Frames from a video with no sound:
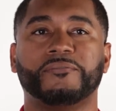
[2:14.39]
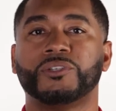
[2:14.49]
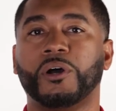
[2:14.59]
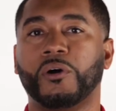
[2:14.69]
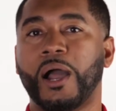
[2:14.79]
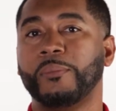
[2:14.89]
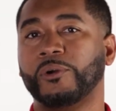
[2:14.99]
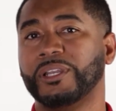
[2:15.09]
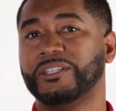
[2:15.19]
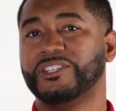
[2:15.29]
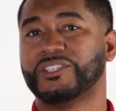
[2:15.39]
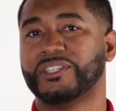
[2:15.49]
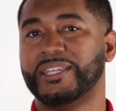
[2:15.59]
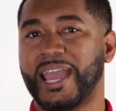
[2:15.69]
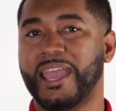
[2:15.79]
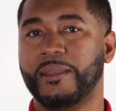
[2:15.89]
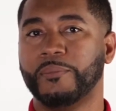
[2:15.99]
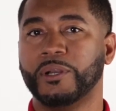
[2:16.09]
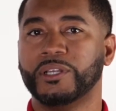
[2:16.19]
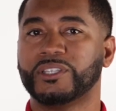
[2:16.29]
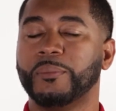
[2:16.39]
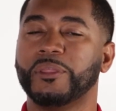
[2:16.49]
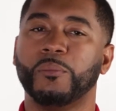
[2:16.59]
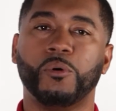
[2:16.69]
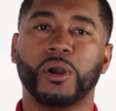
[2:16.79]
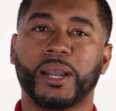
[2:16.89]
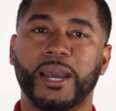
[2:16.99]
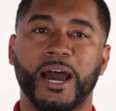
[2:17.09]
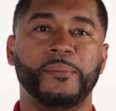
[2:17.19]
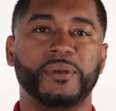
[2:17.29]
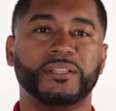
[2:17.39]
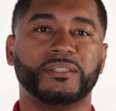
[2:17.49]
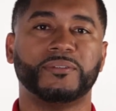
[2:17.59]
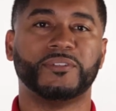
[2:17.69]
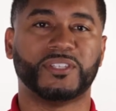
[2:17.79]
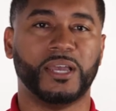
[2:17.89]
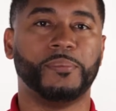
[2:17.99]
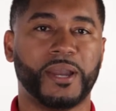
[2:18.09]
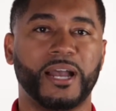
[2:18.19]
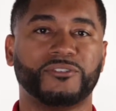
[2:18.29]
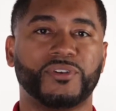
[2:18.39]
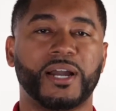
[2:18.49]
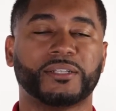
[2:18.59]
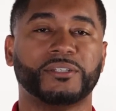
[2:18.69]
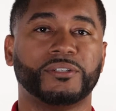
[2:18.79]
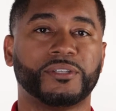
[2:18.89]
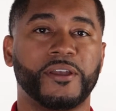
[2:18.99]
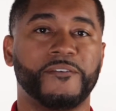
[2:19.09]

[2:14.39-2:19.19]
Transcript: So I'm going to just name some of the more common subcontractors,